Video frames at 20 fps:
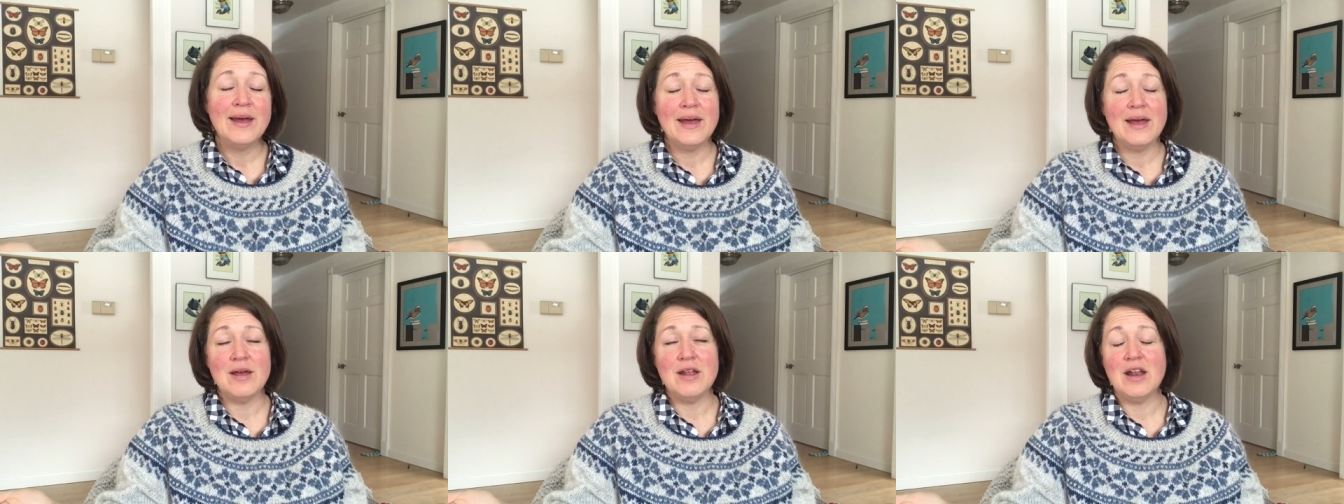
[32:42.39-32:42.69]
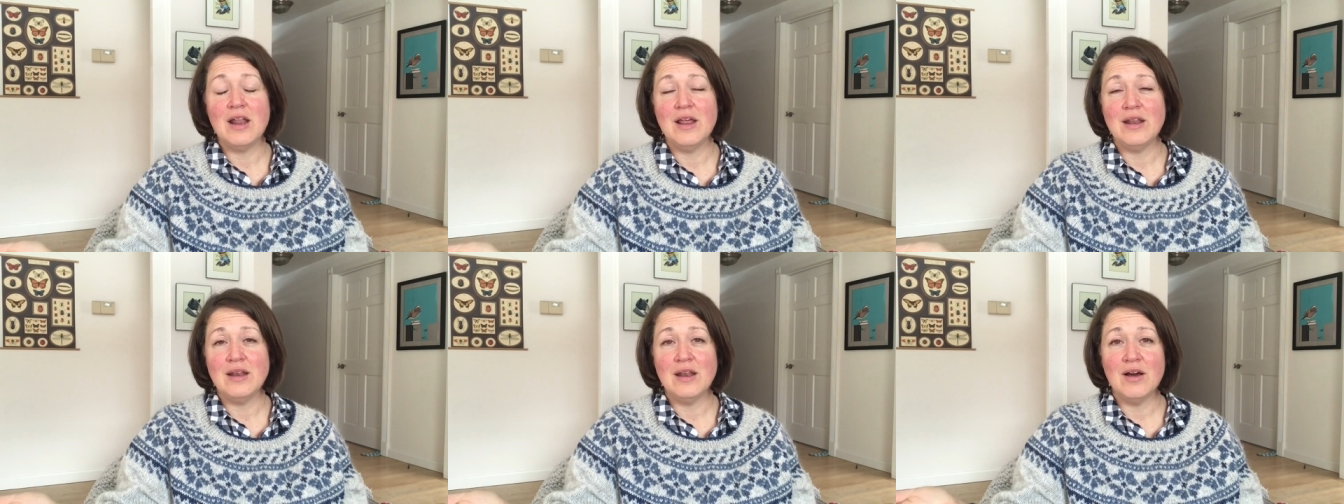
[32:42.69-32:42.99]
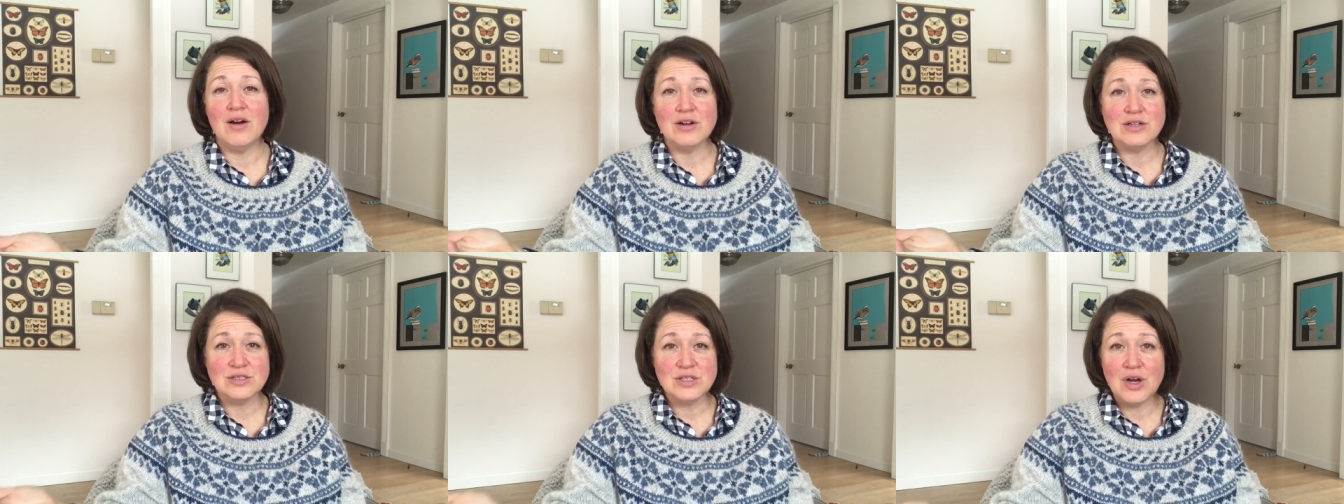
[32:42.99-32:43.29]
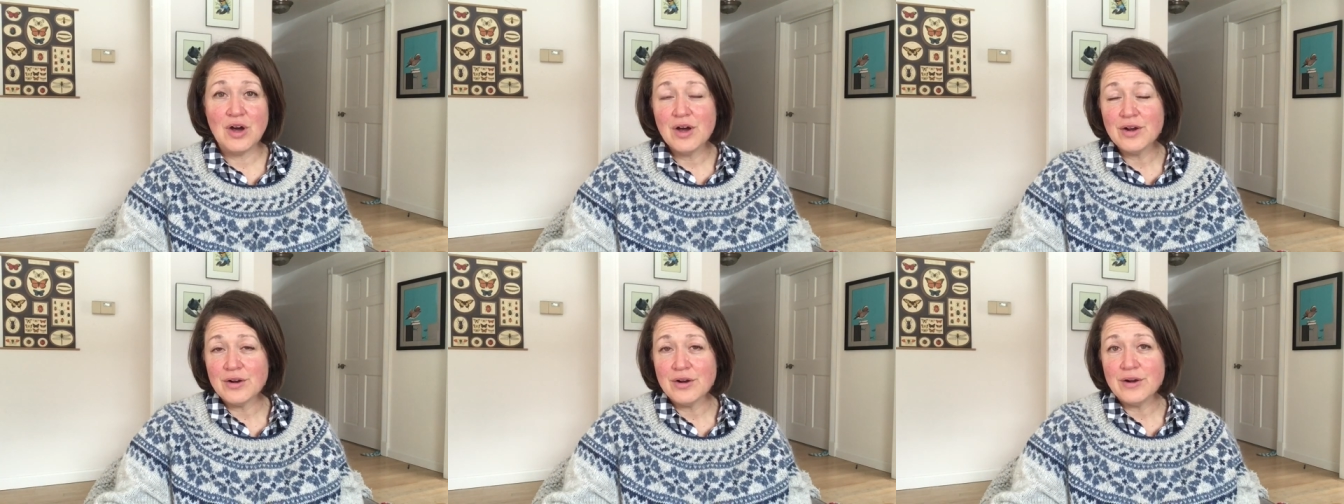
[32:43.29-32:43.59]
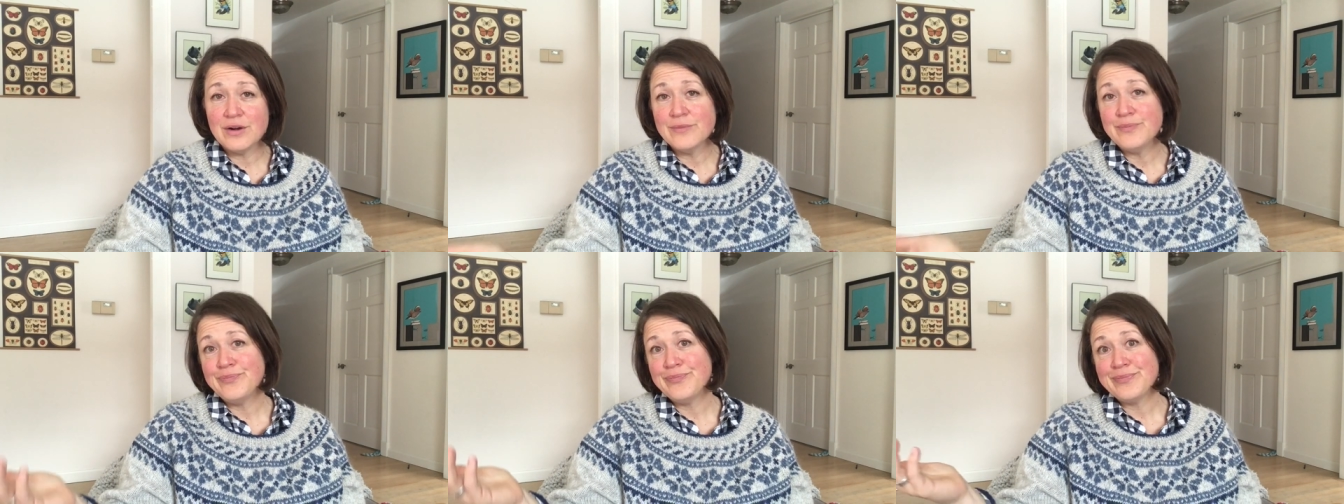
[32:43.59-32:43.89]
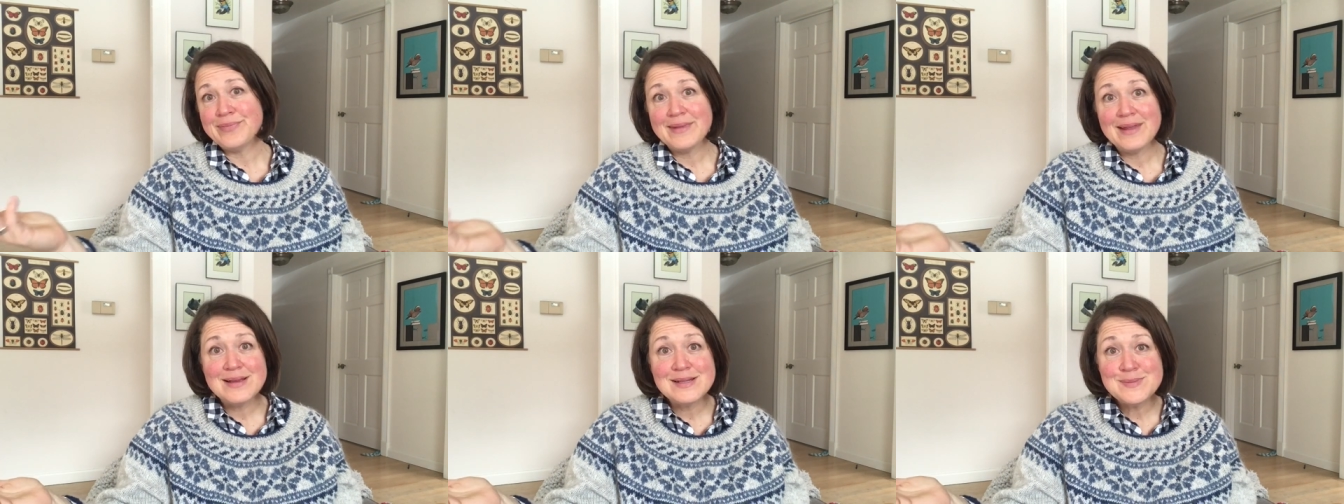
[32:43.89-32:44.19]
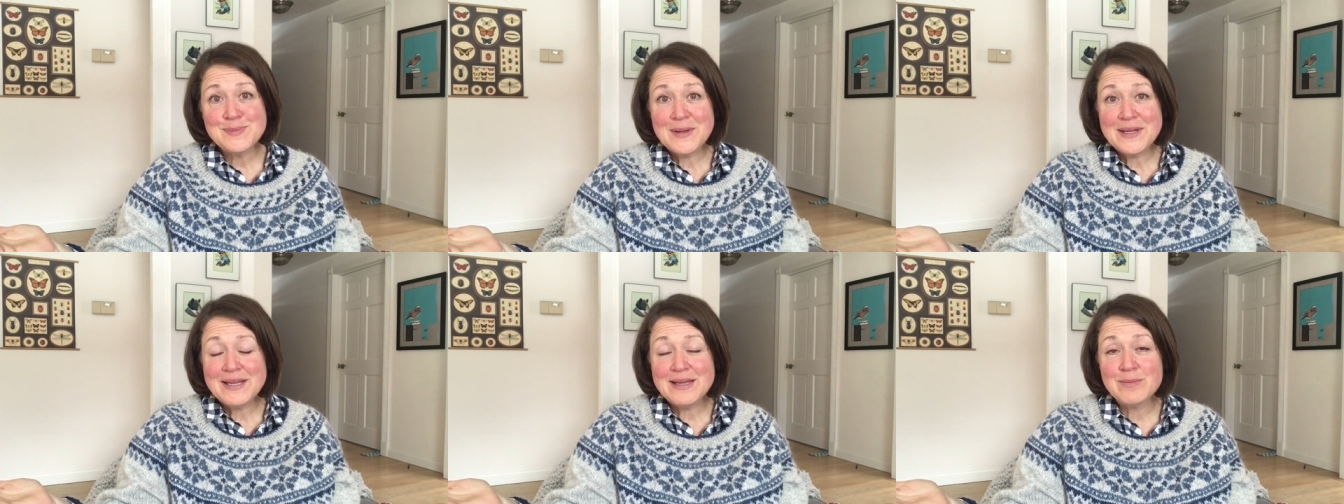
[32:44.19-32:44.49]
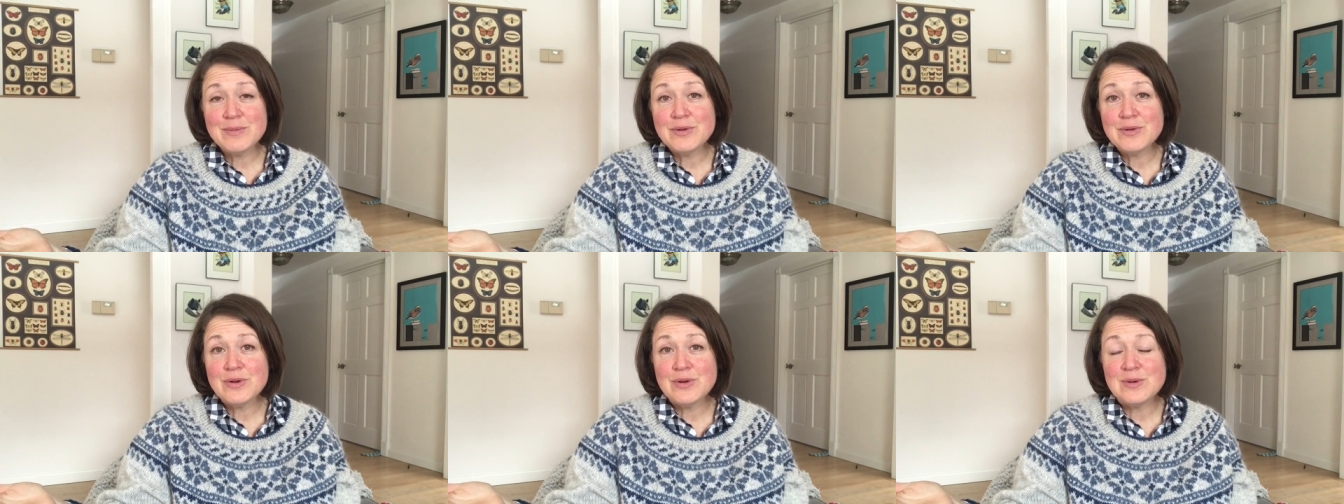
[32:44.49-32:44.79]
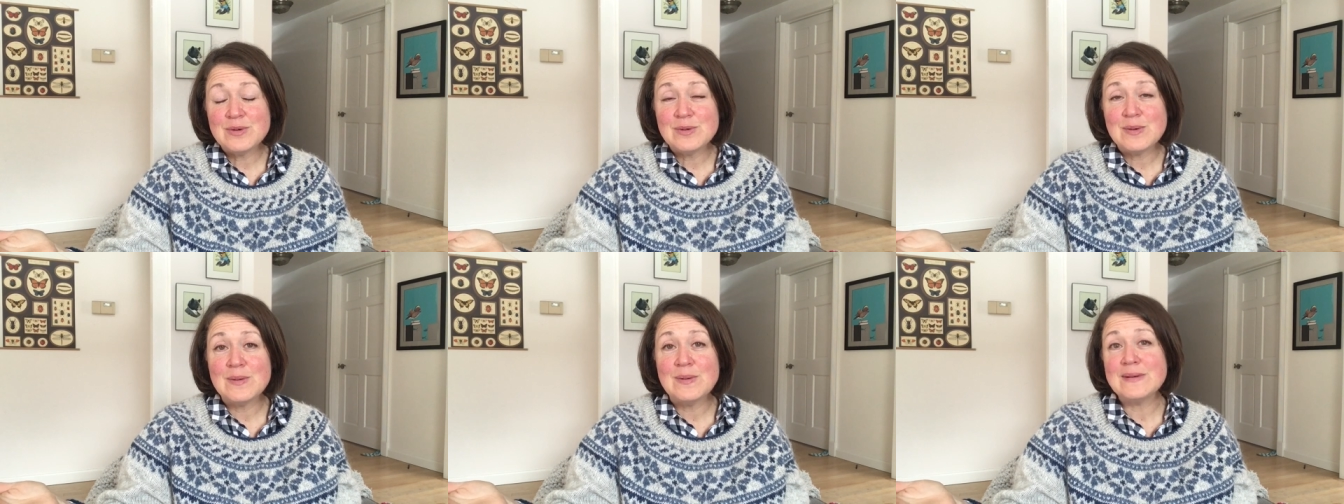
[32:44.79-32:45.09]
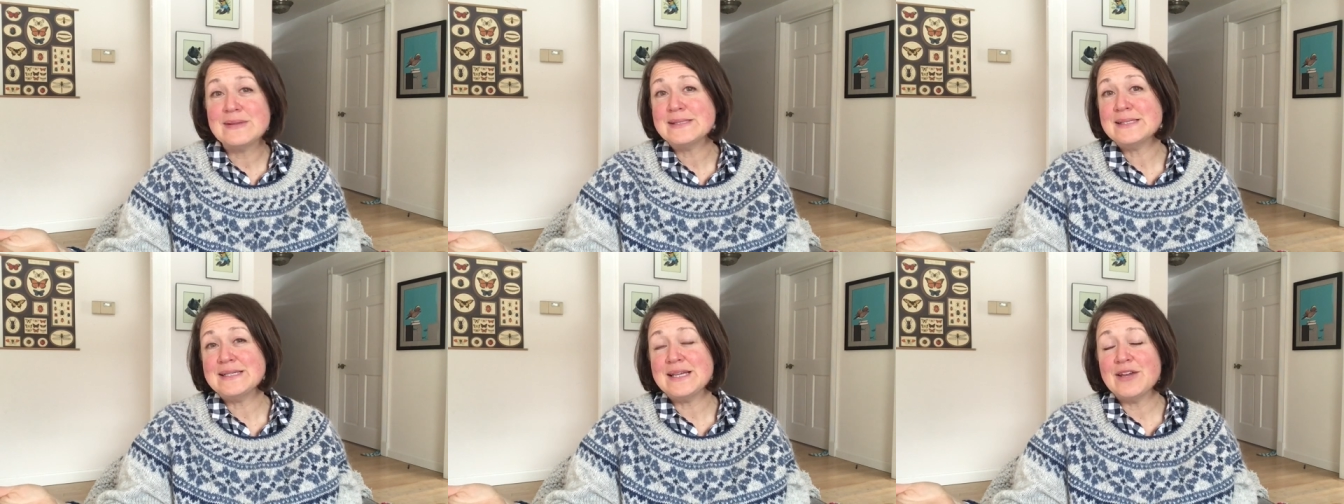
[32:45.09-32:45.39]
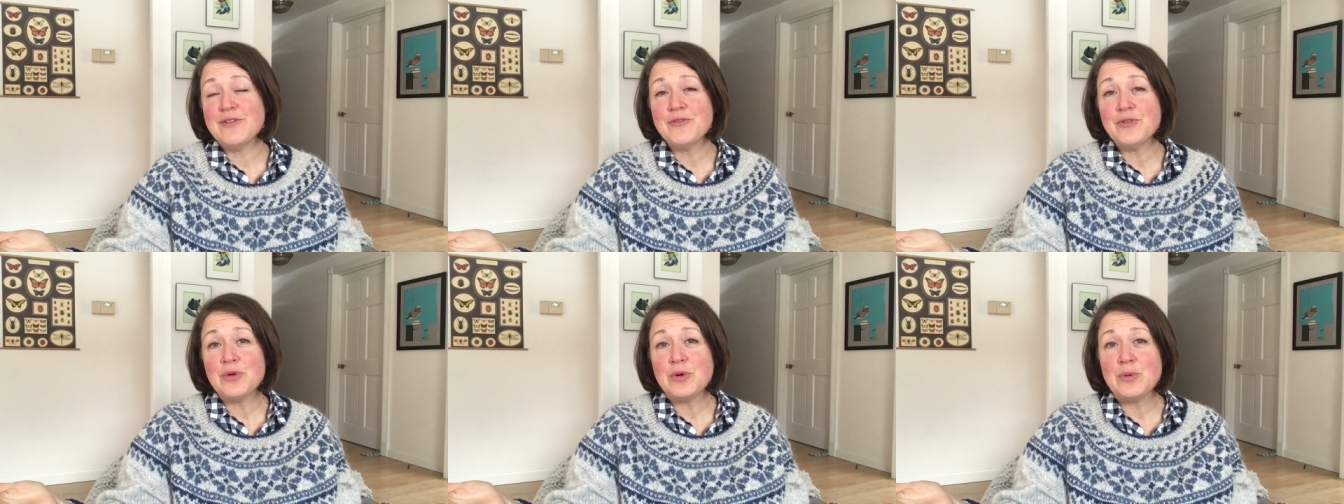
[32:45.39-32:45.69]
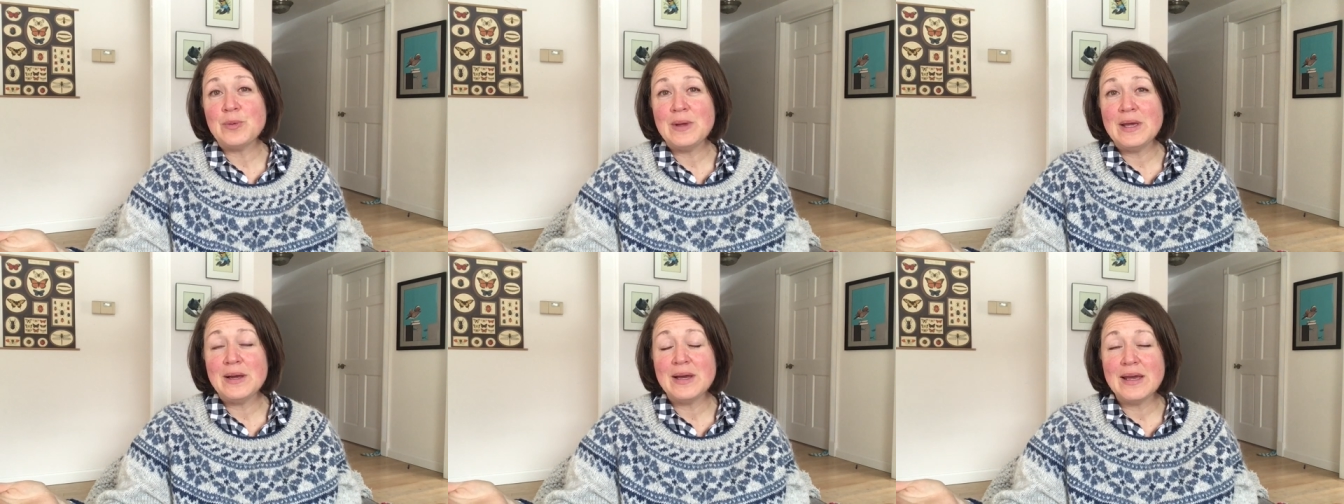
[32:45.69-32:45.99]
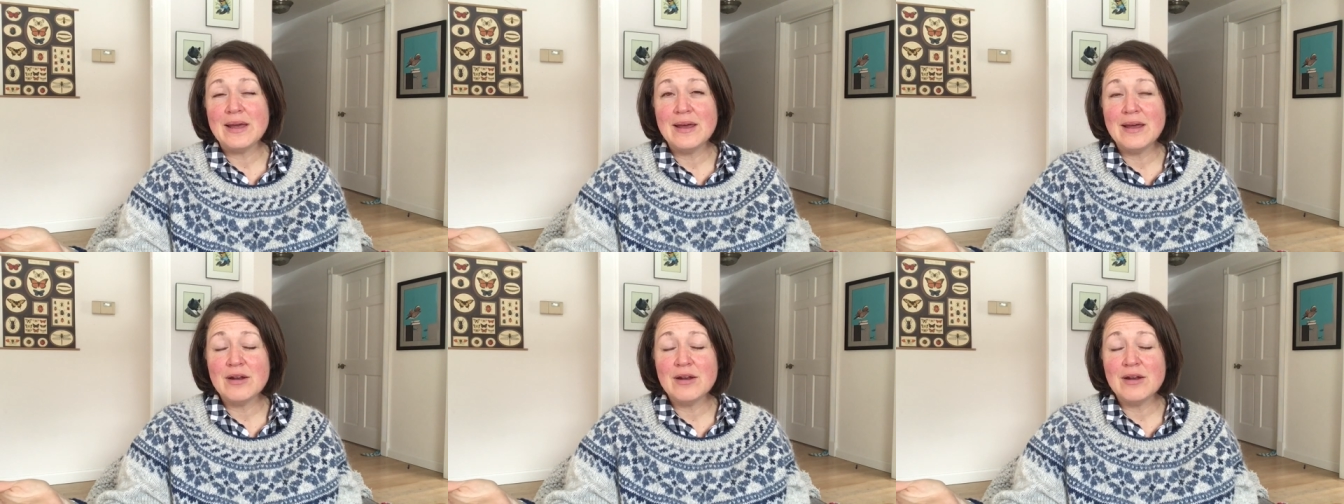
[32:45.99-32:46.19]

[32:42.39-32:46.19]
And then our daughter has been able to go stay for a week